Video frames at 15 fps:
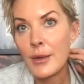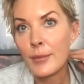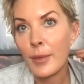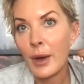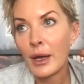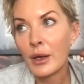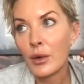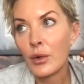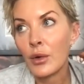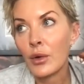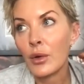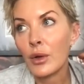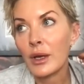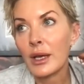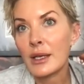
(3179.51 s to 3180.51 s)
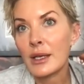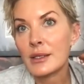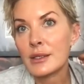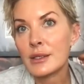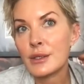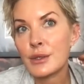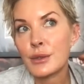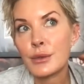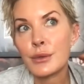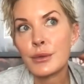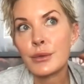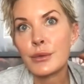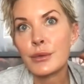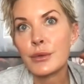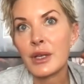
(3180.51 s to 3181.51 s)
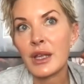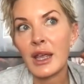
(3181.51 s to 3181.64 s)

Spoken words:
My goal is to